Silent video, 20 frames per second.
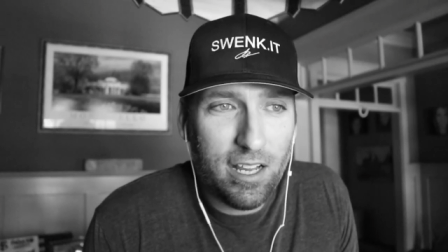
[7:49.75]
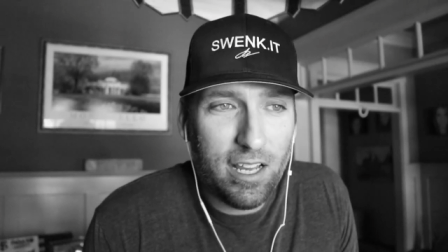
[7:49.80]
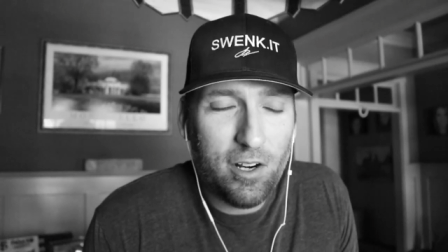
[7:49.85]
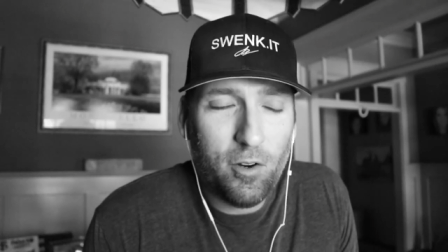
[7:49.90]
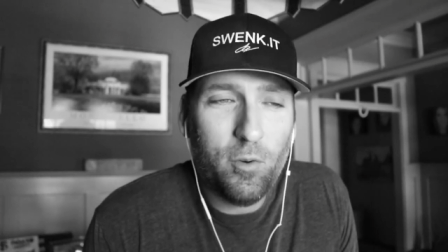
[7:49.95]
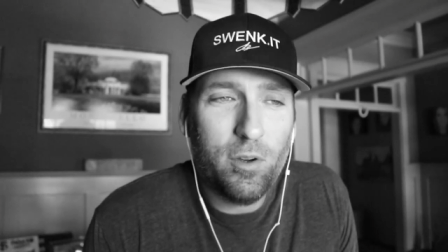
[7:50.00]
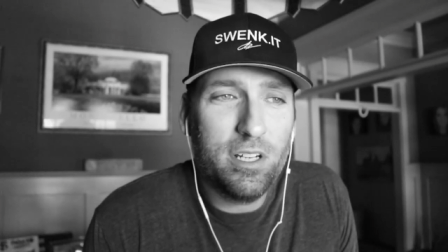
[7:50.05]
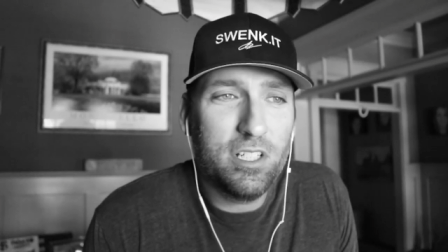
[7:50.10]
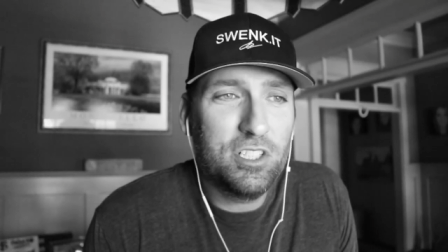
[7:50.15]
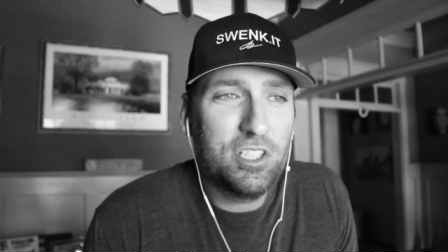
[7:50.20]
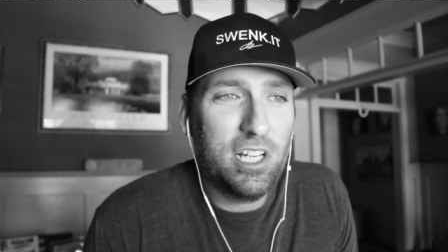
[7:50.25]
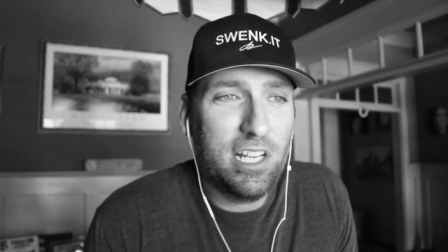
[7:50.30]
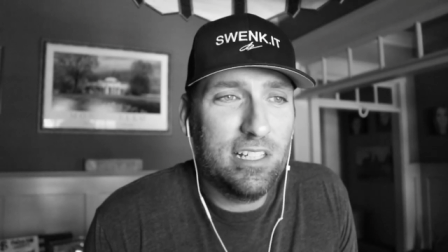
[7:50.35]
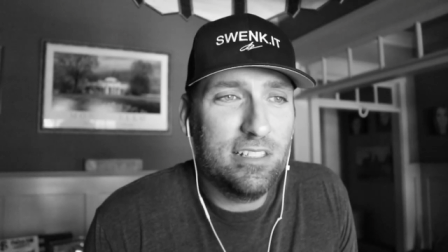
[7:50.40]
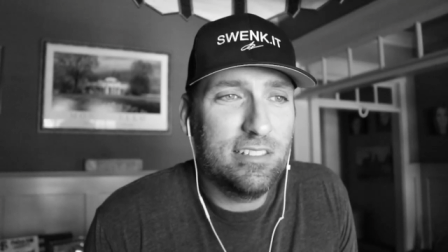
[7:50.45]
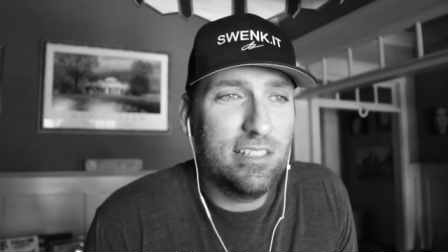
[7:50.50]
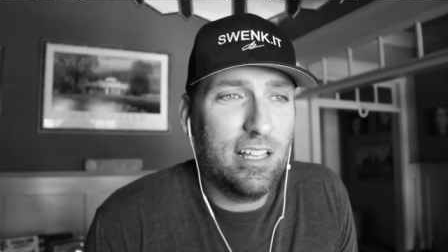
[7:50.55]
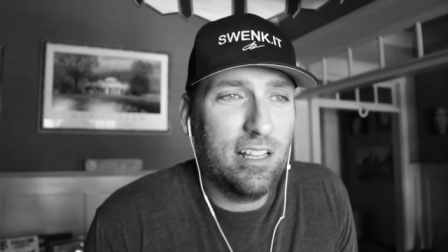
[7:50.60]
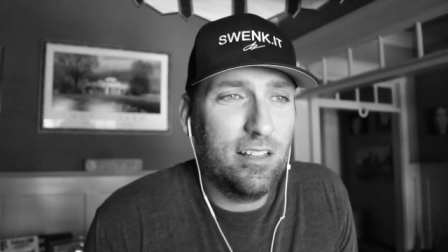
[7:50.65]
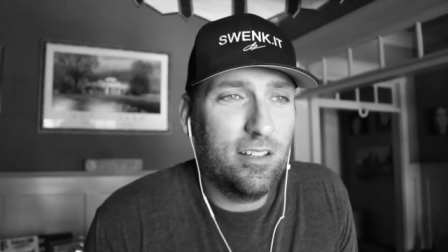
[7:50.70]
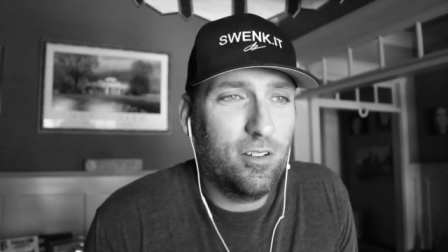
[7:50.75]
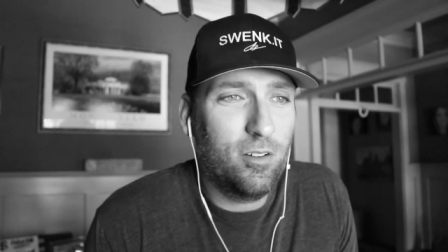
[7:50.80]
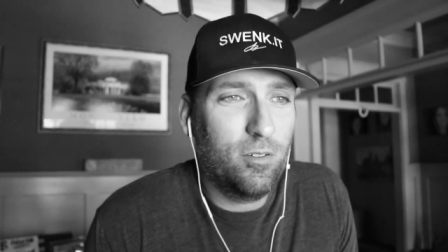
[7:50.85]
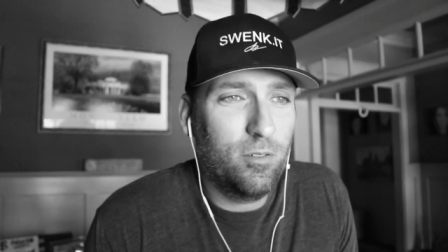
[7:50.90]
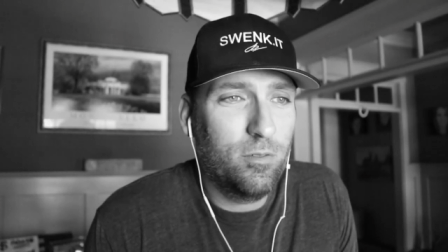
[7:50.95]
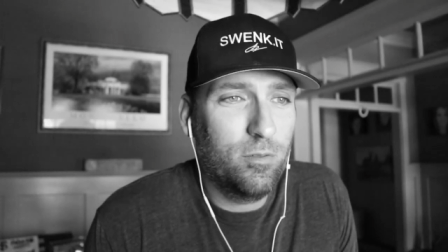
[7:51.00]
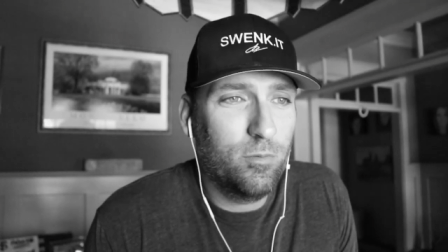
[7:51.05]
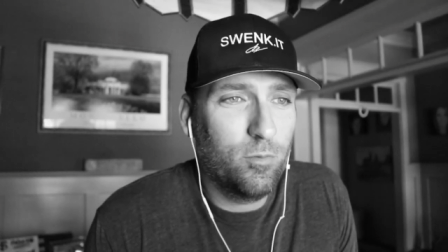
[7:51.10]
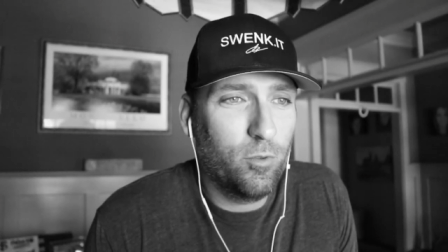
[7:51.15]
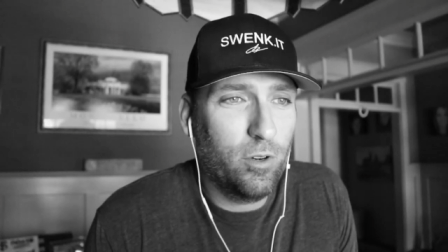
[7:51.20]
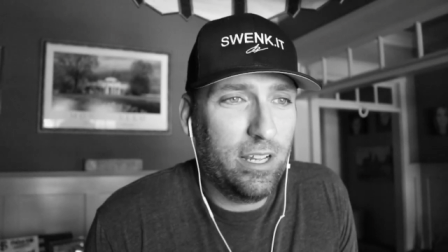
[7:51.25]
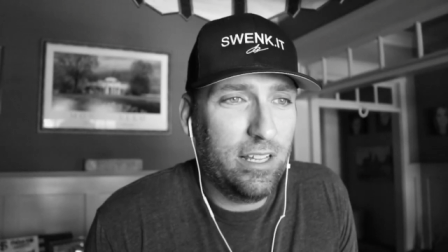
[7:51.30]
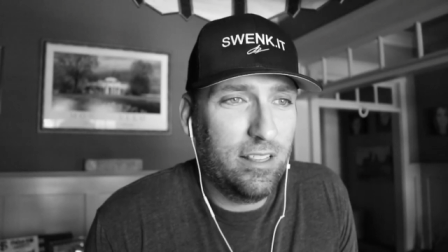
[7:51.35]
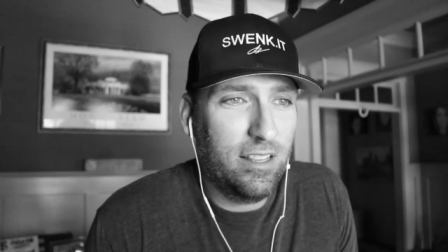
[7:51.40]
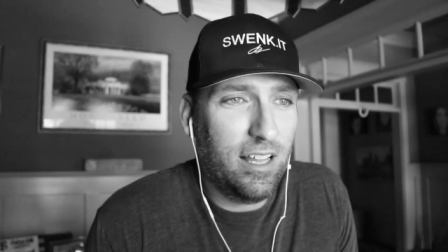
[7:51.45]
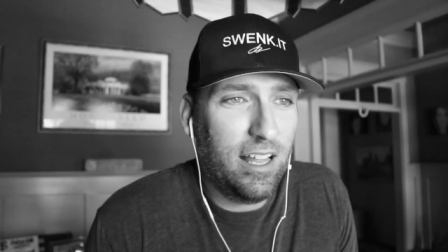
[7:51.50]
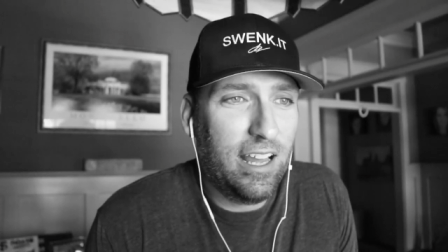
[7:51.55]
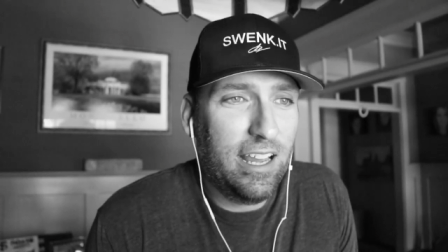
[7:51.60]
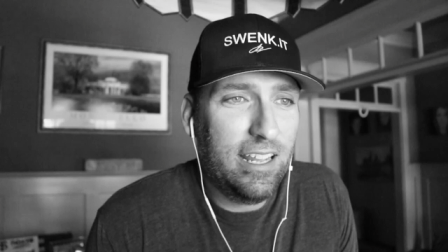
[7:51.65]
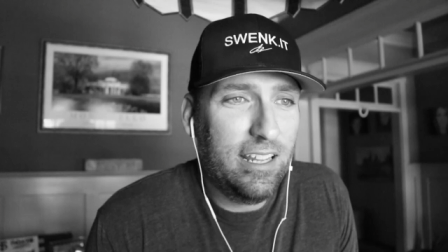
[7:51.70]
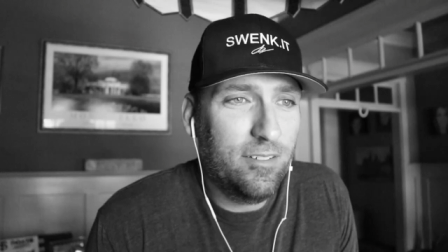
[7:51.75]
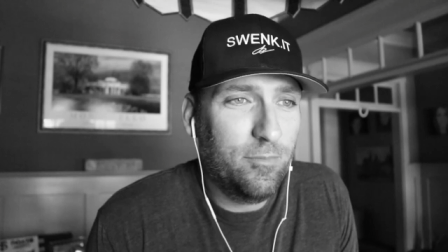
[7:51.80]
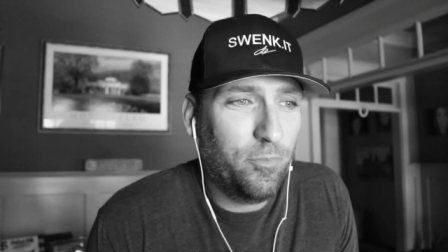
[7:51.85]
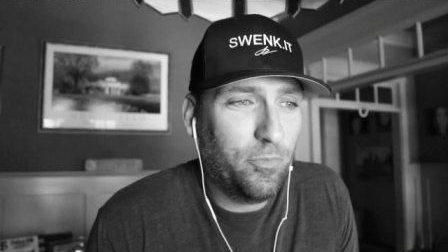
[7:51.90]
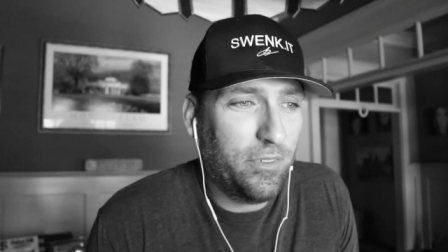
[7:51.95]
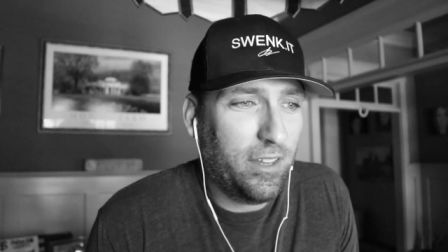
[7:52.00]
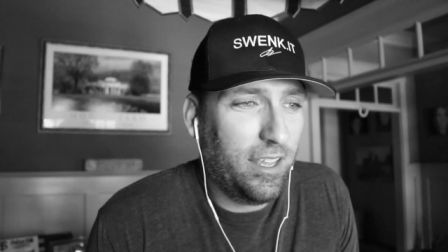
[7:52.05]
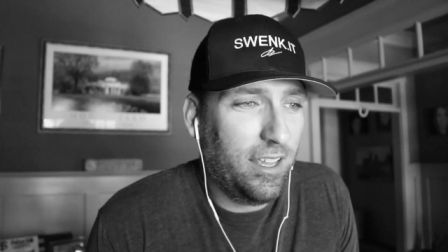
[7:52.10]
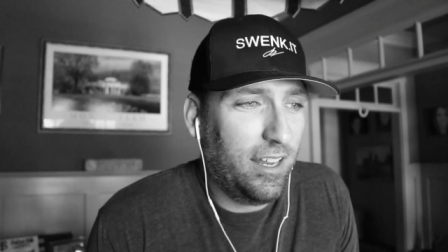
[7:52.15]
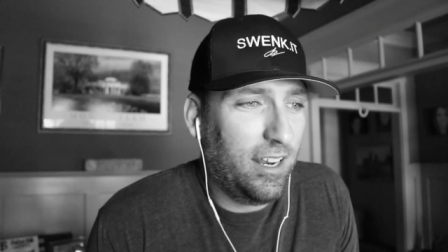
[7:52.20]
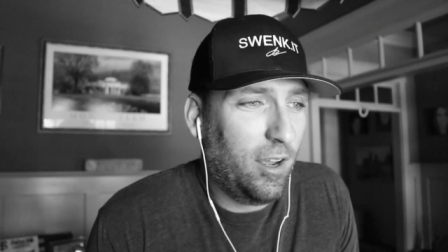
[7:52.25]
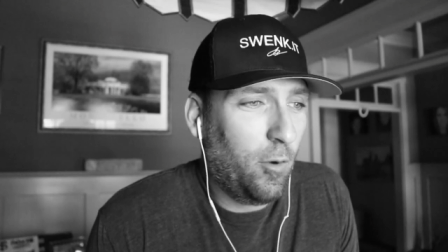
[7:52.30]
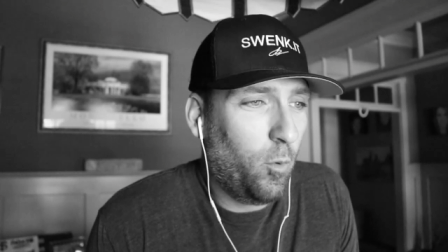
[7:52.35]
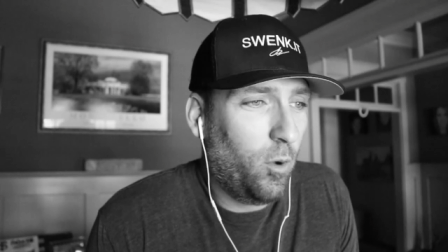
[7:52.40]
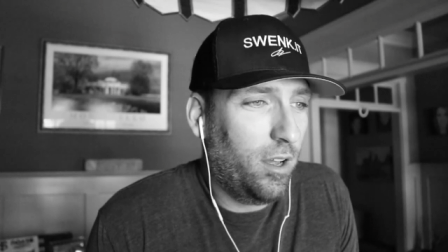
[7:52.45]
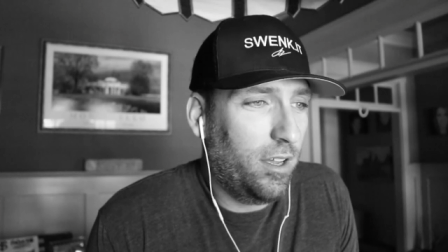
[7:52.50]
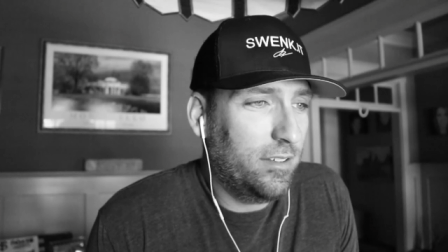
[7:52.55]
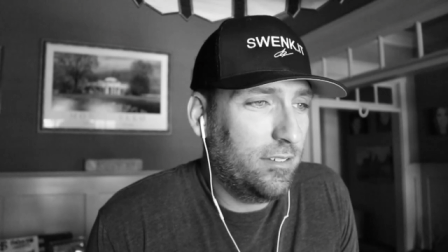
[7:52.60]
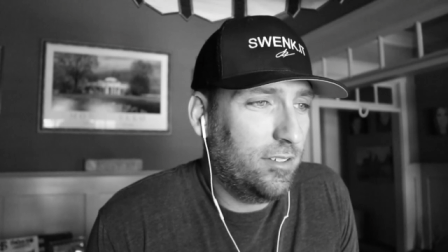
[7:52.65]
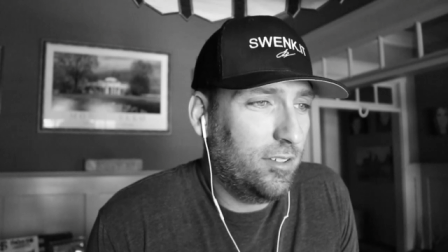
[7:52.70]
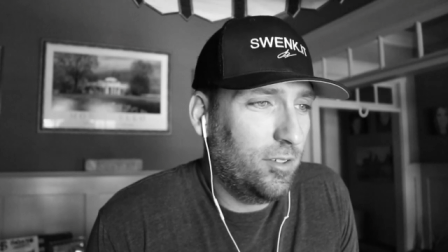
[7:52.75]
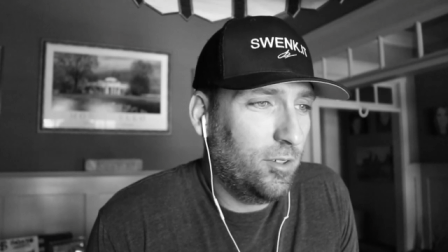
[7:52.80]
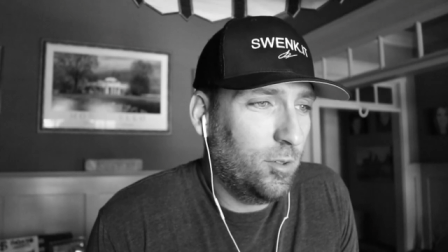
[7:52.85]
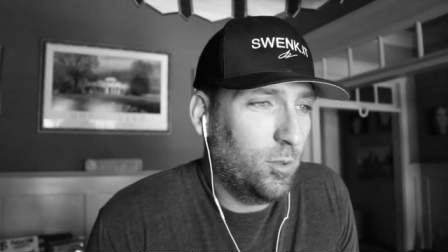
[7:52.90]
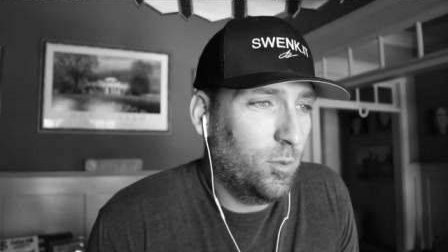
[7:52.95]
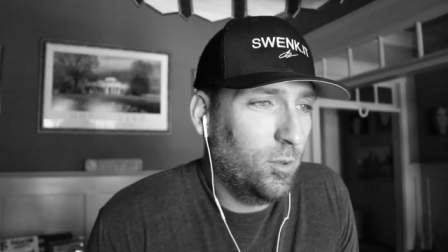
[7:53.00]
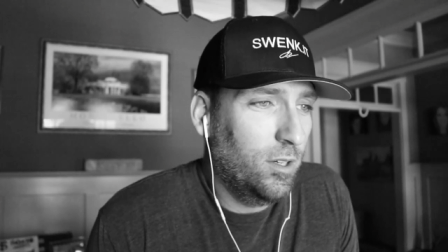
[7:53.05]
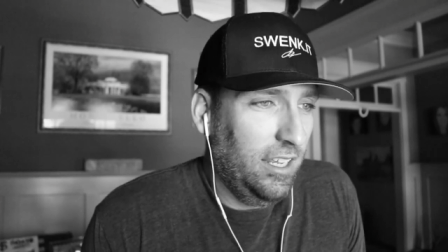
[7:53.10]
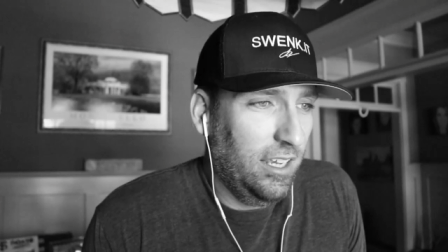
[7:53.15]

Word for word: i don't want to chase that little red light and I want to,